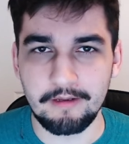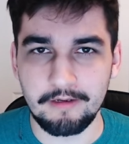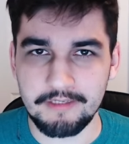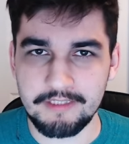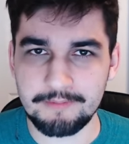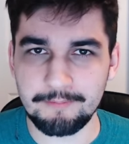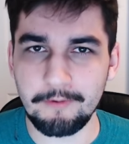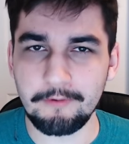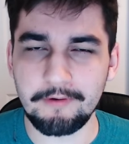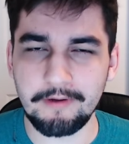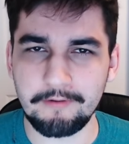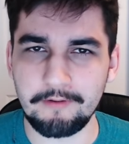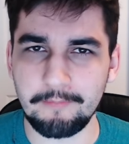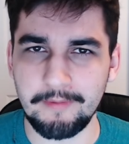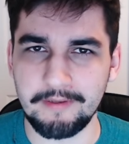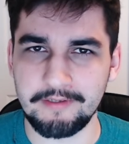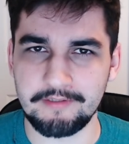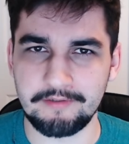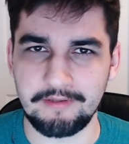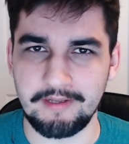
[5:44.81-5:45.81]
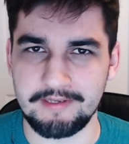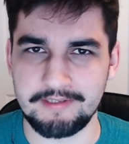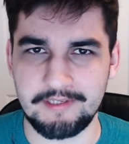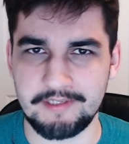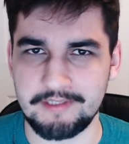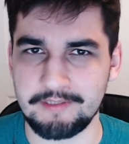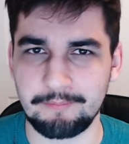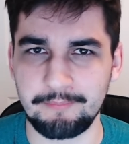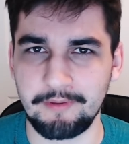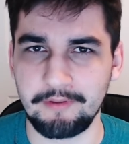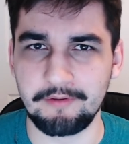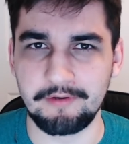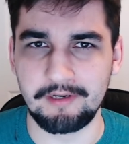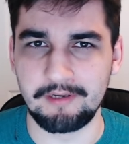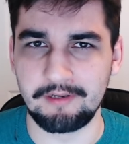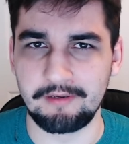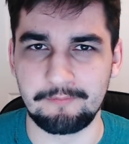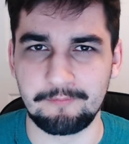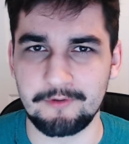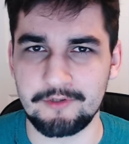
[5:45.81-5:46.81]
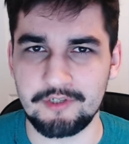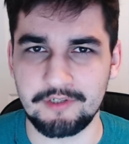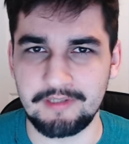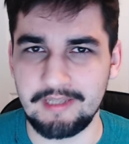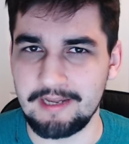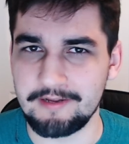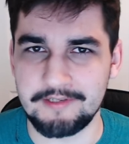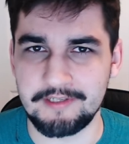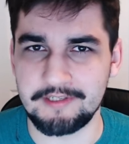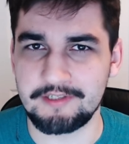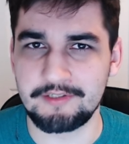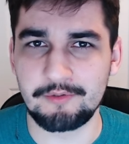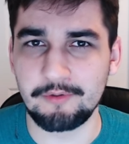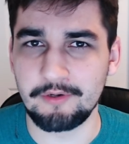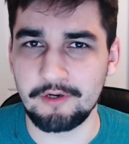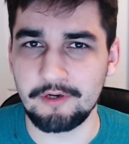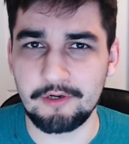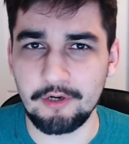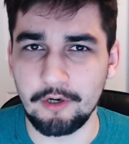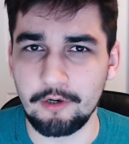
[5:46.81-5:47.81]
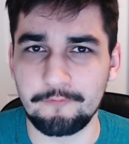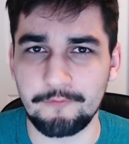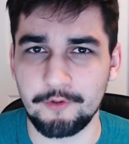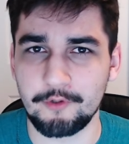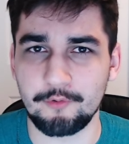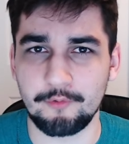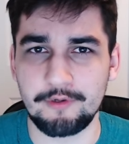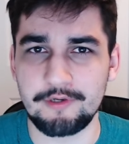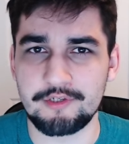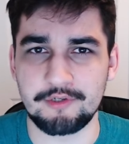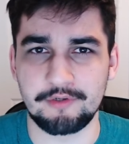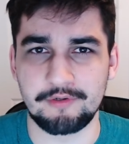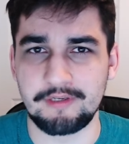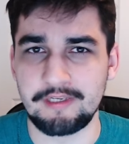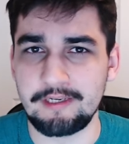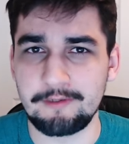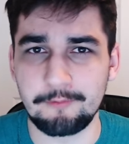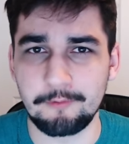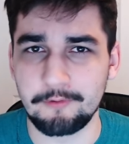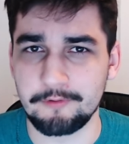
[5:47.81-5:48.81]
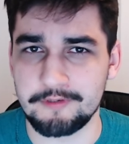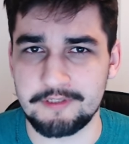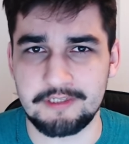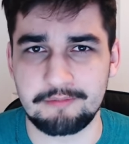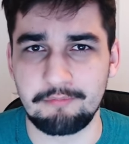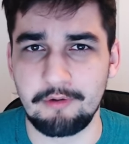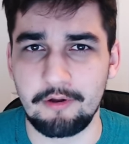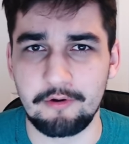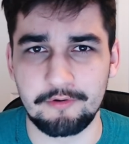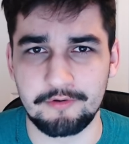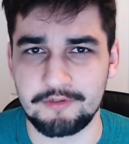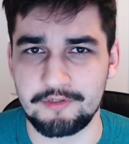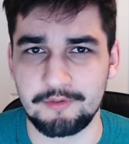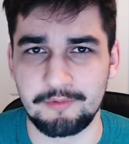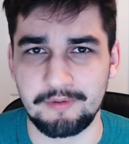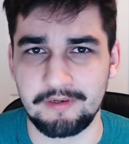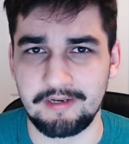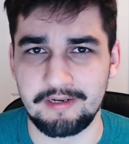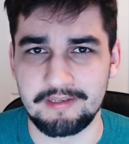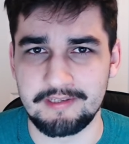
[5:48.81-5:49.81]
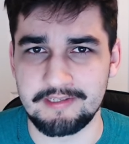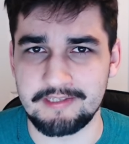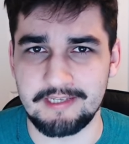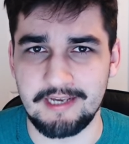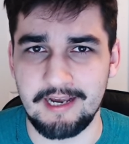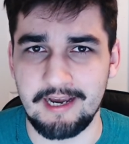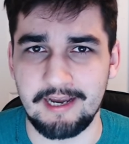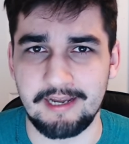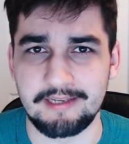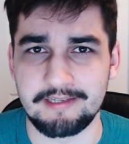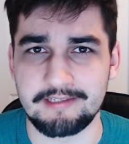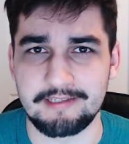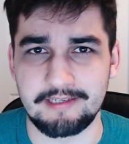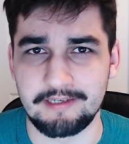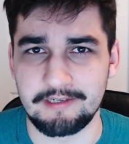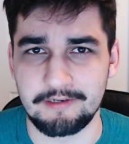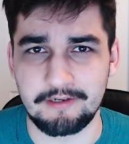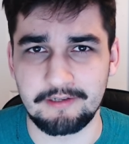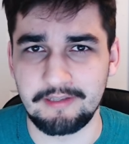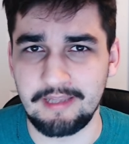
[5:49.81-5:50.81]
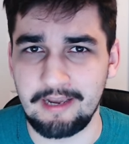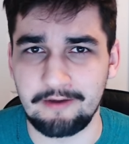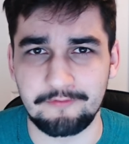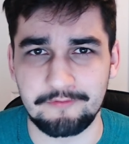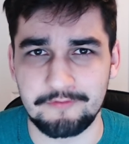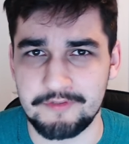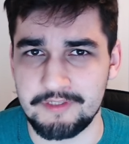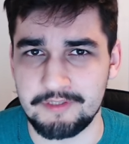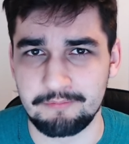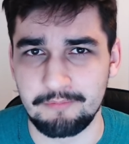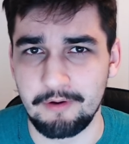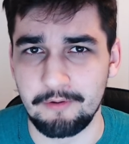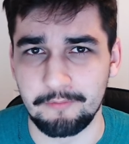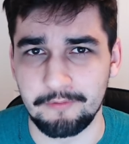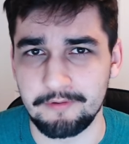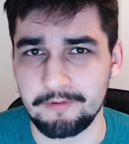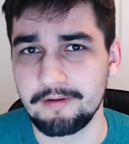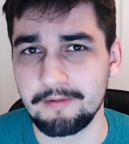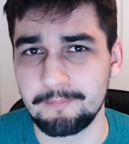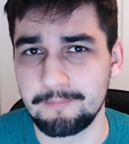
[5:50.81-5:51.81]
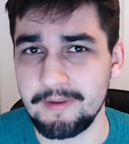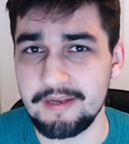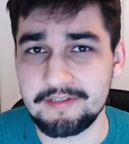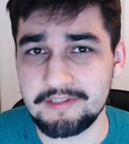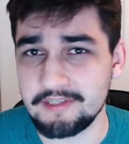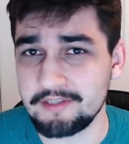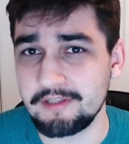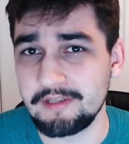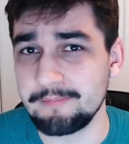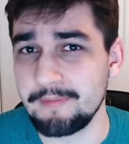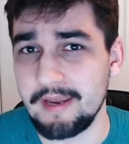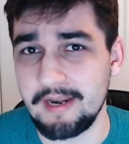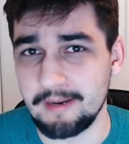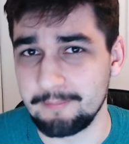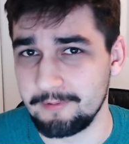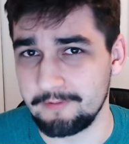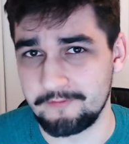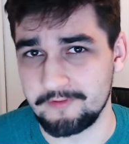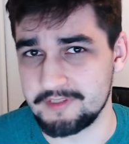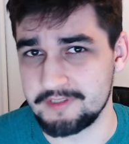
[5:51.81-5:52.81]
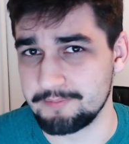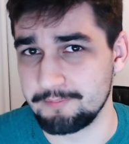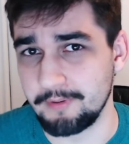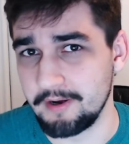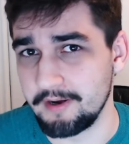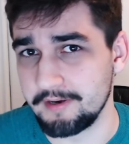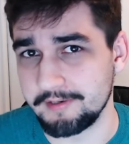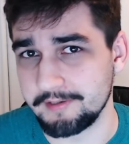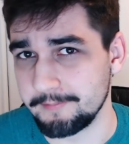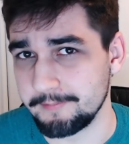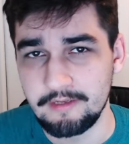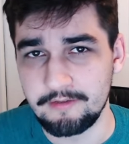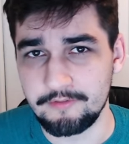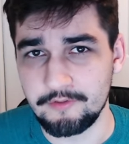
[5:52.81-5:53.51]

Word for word: The Smoke Elemental has this ability, which allows it to engulf a creature equal or smaller to it in size in a cloud of smoke, basically made up of its body.